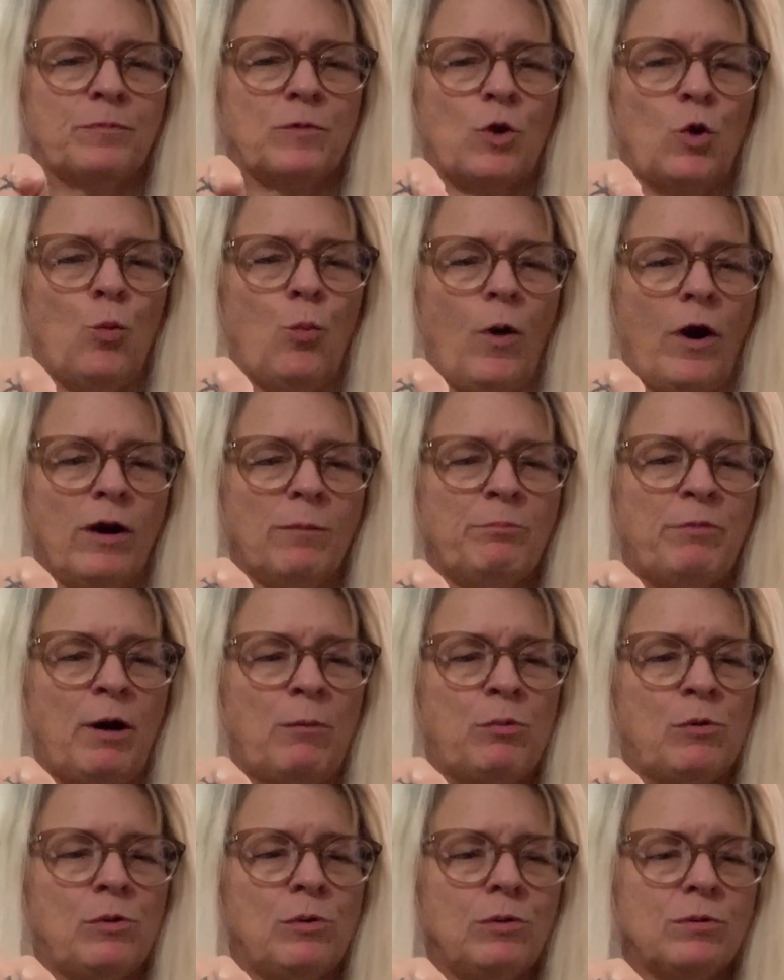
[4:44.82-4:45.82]
word
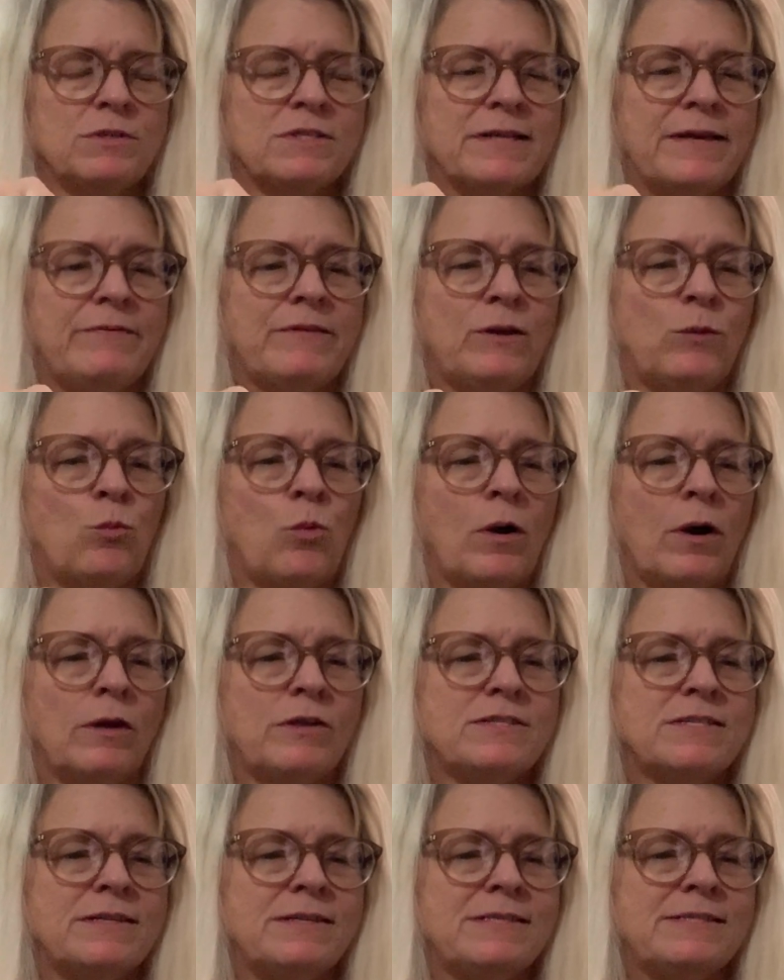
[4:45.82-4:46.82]
bubbles and then
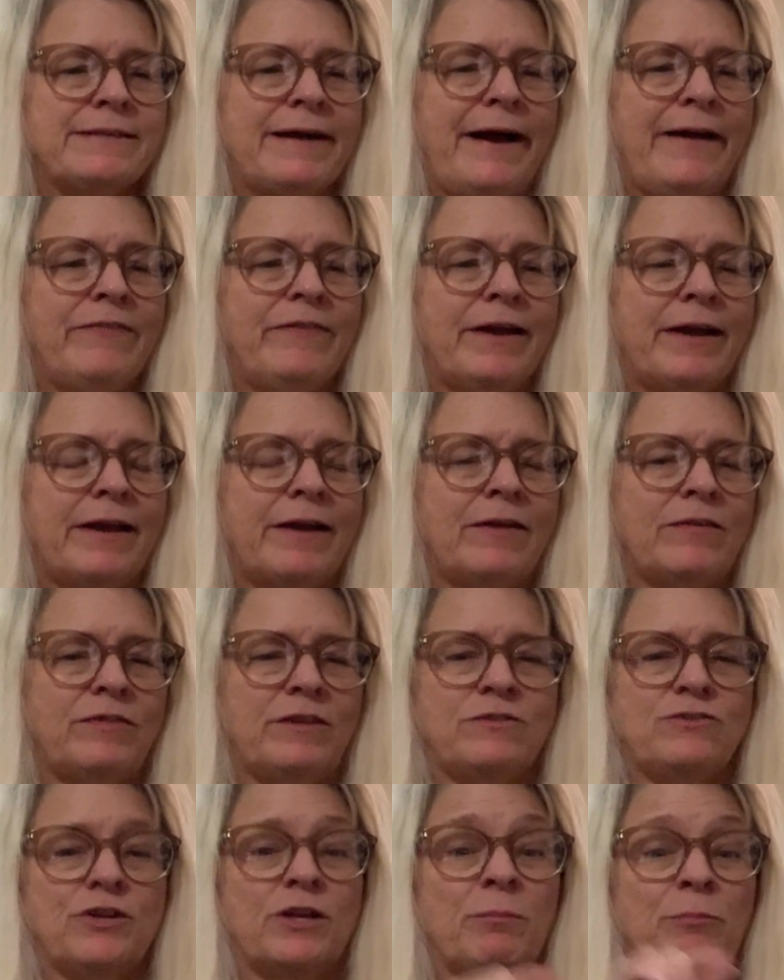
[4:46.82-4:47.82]
words inside
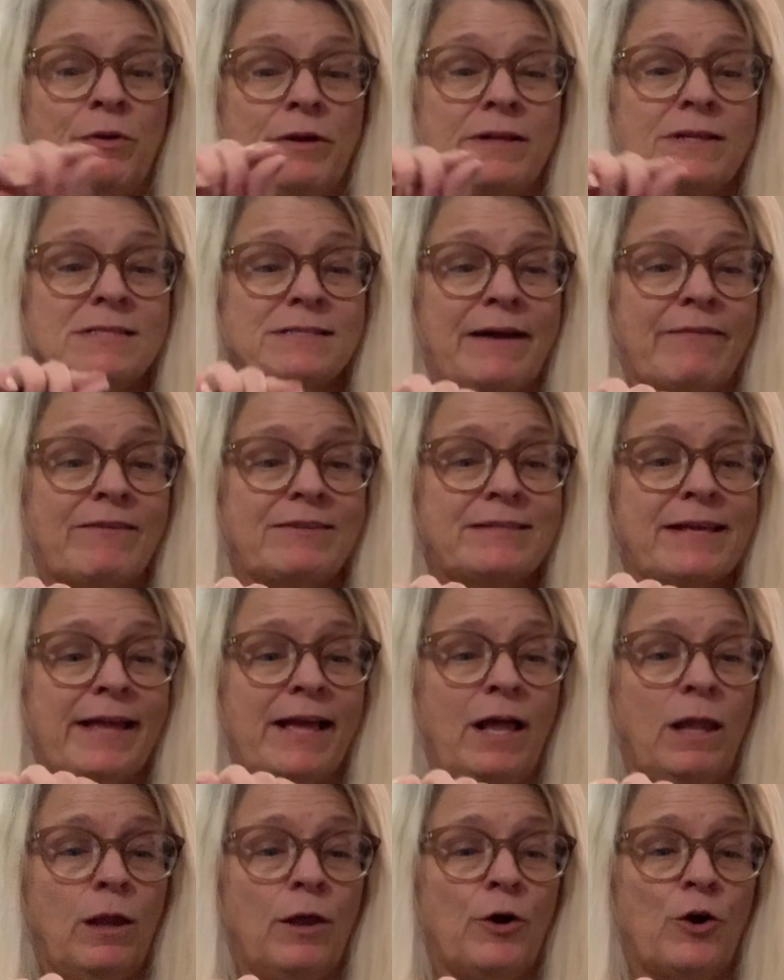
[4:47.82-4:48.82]
that you can put inside that say,
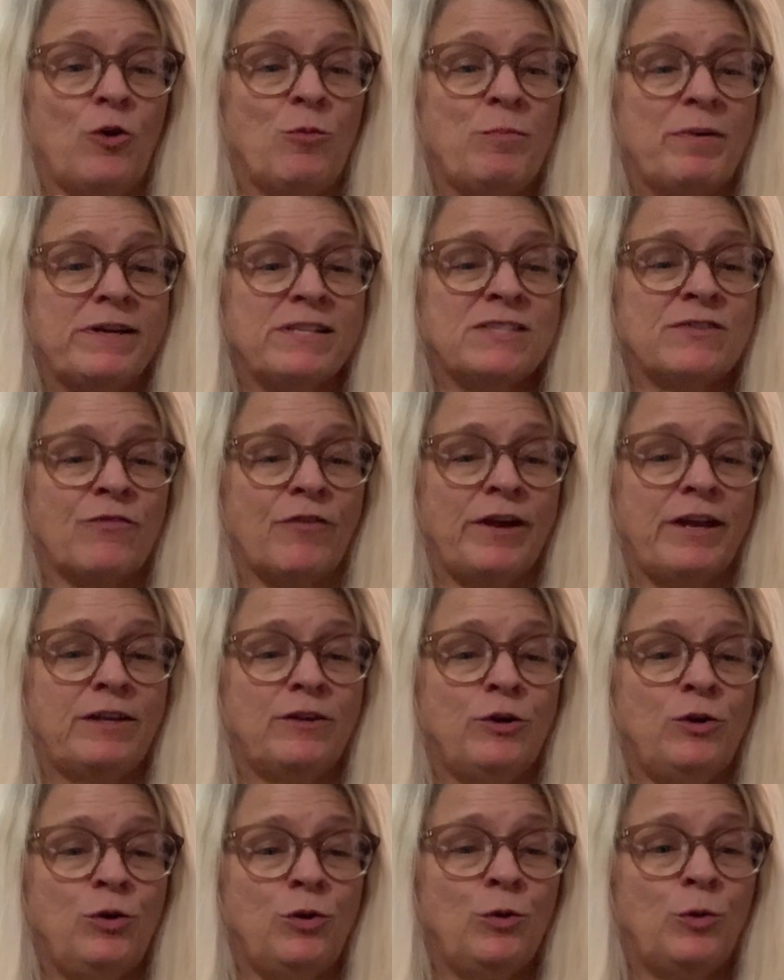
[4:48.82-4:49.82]
hello, best friend,
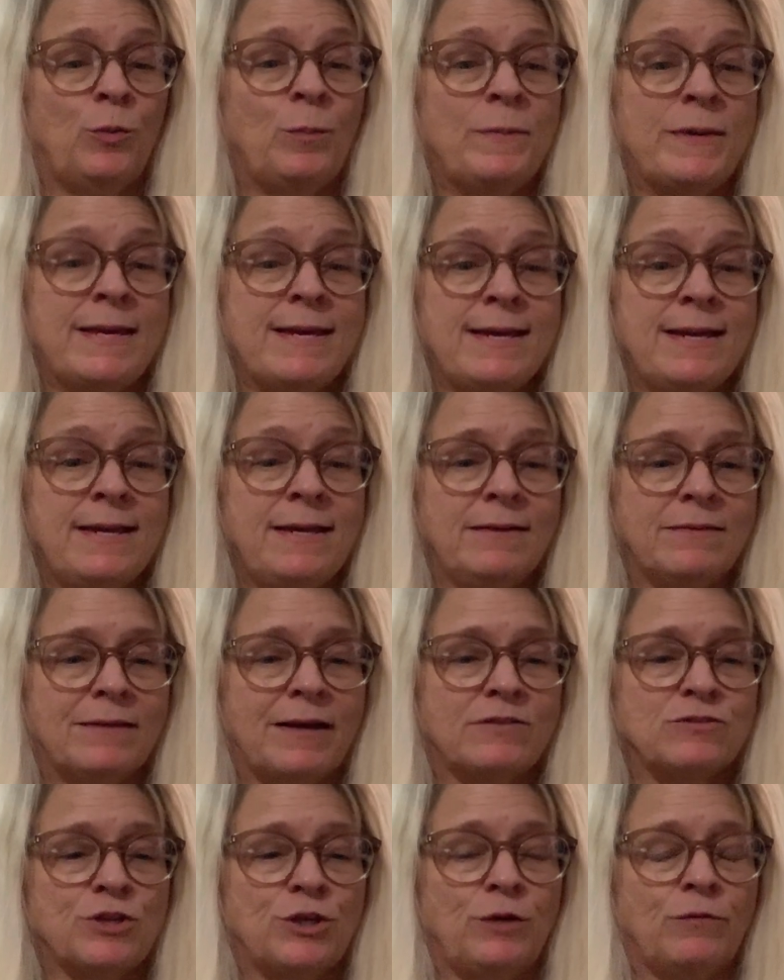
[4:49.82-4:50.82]
who, me?
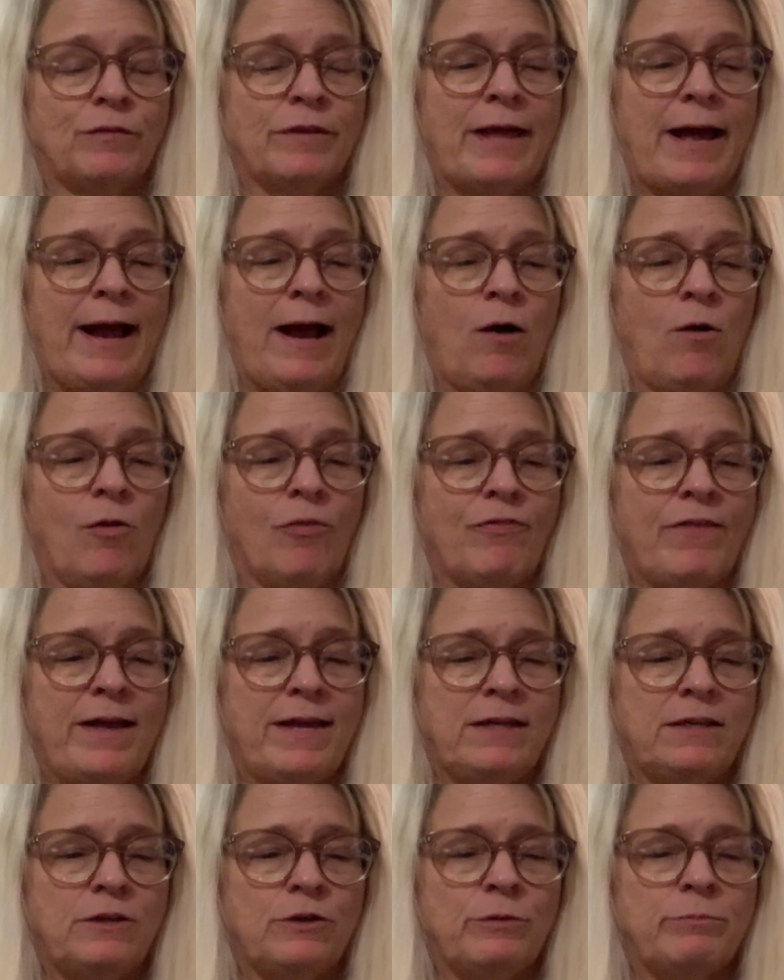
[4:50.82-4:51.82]
That's cute for the owl.
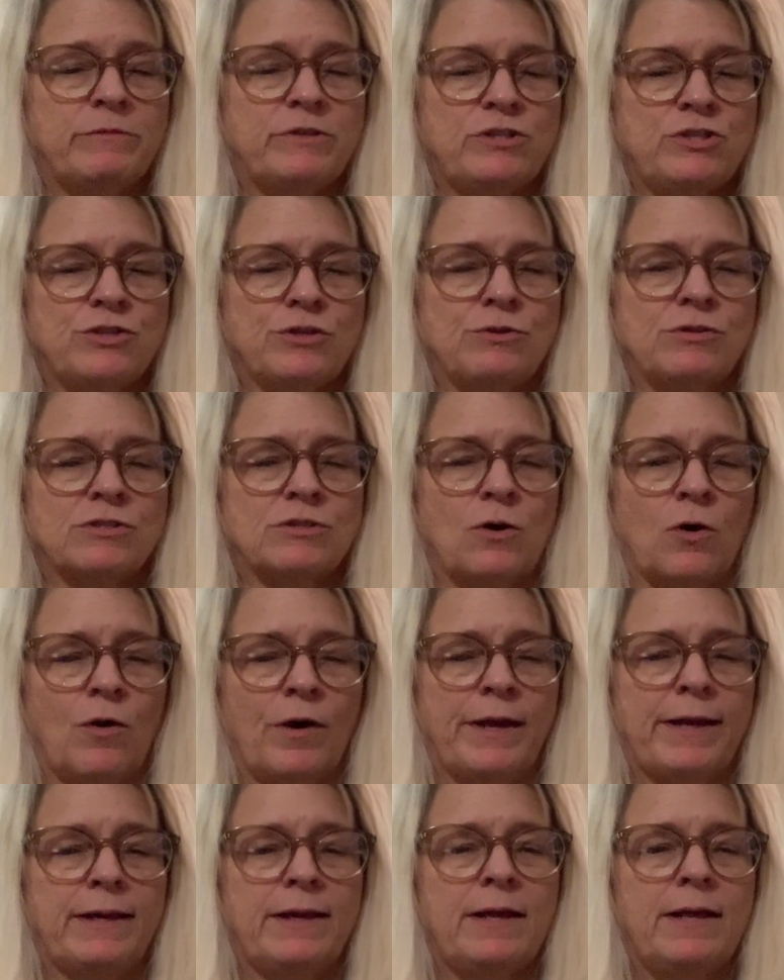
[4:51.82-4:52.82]
Thank you, miss you,
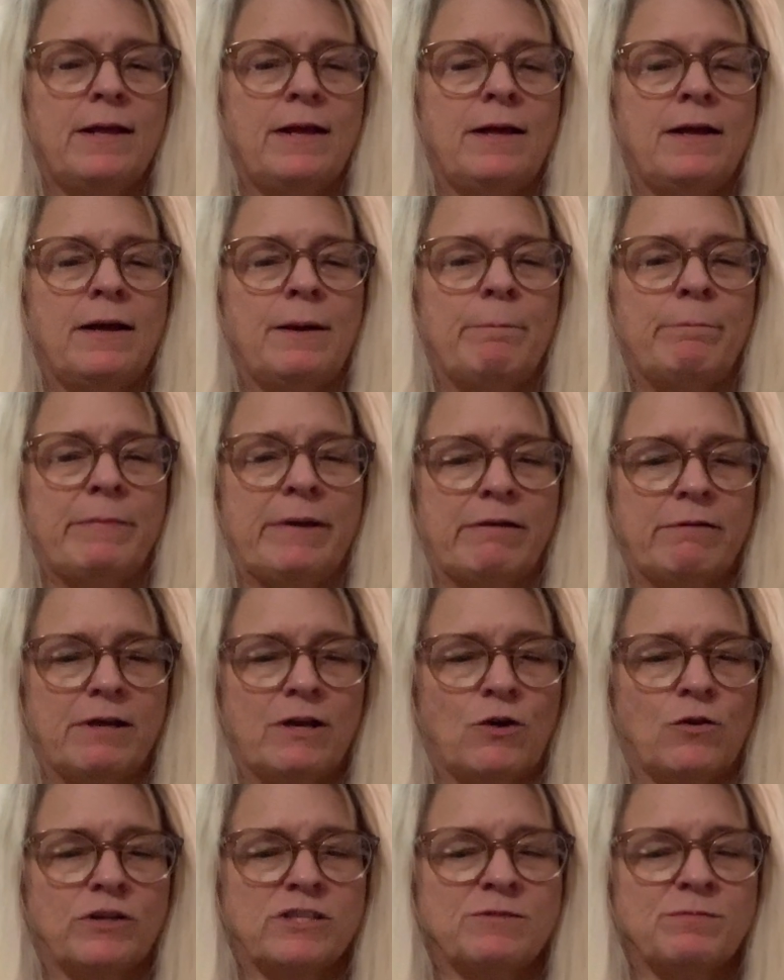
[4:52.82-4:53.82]
sorry, Merry
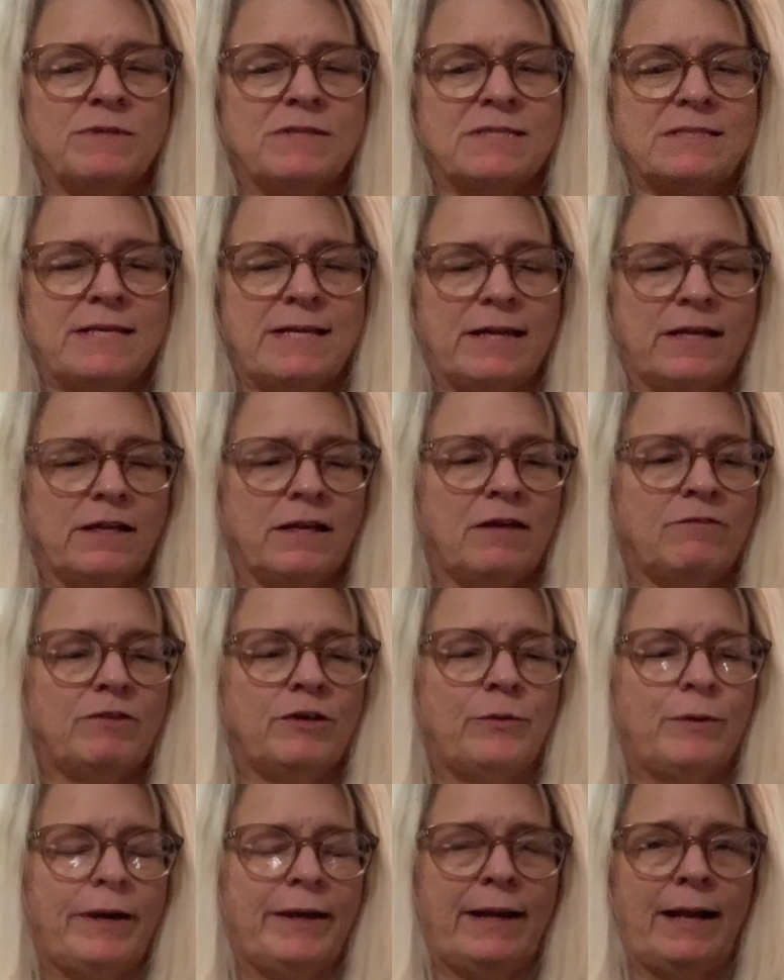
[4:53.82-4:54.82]
Christmas, thinking of
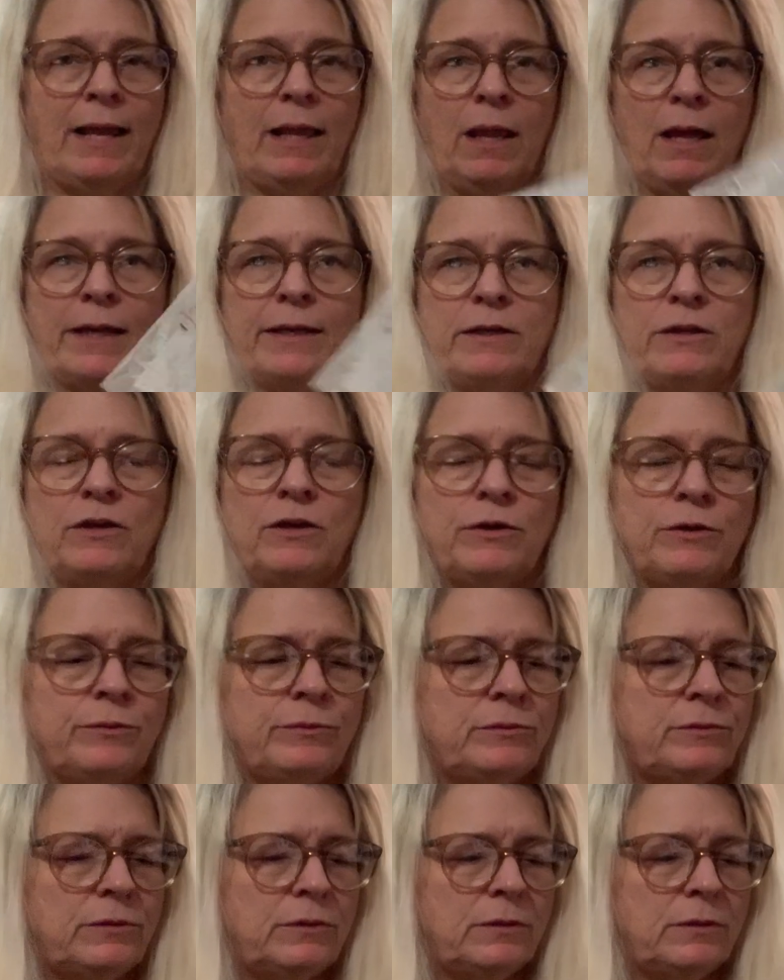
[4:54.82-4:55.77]
you, and I like you.